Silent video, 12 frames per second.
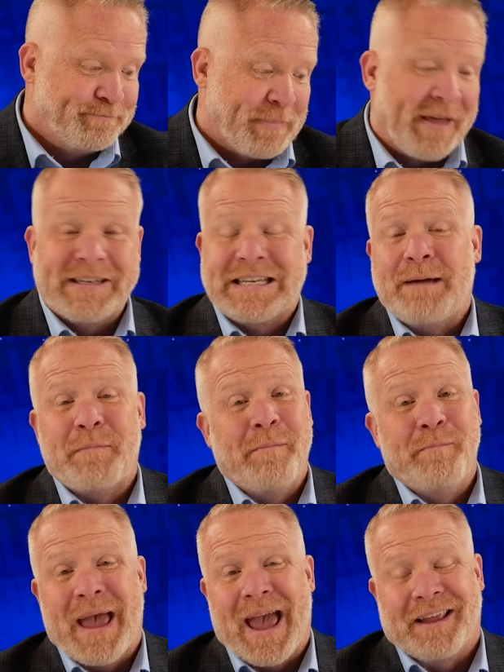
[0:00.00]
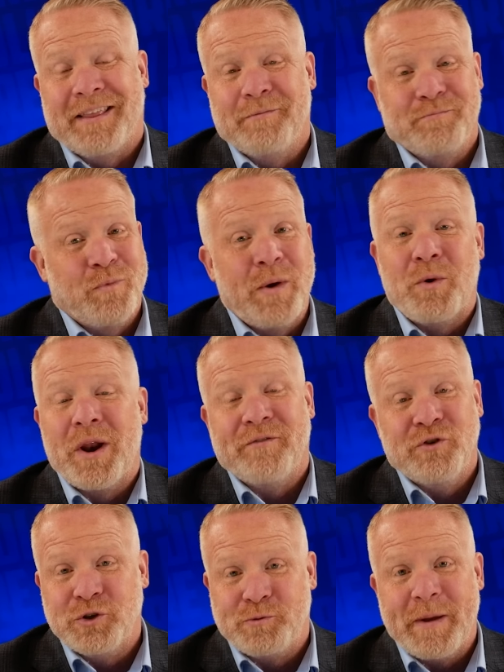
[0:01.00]
By the time I'm back, we won't have
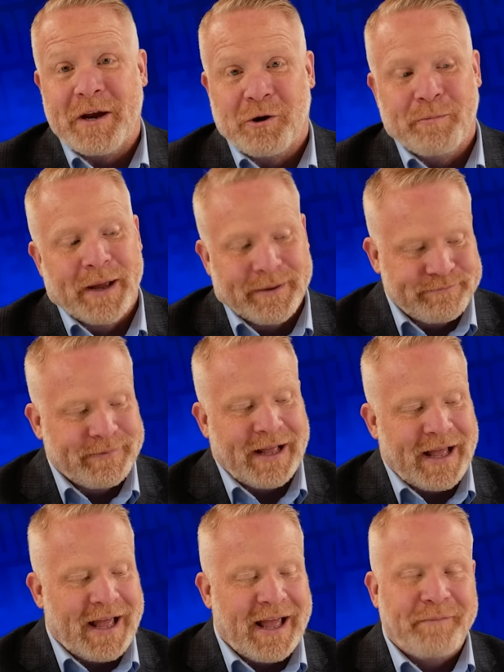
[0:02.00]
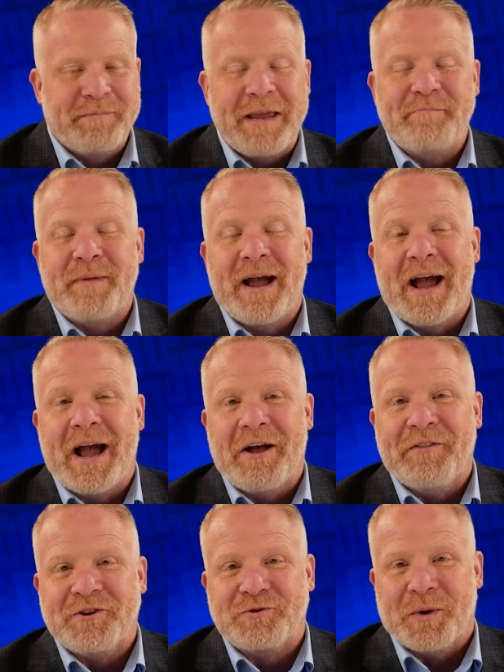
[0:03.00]
a new speaker, but I'm keeping my eye
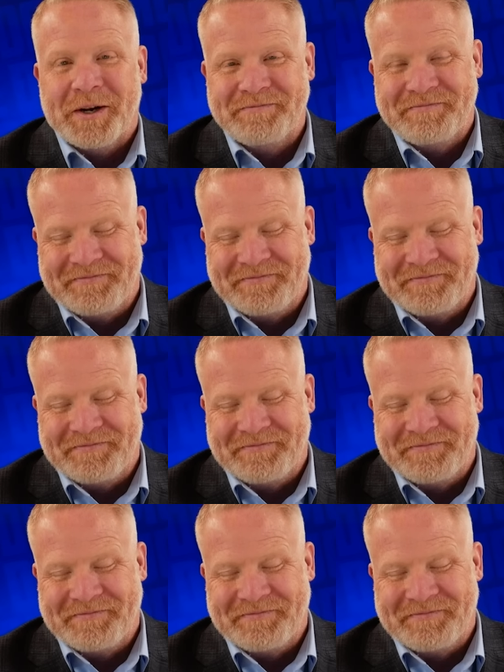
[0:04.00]
on this one.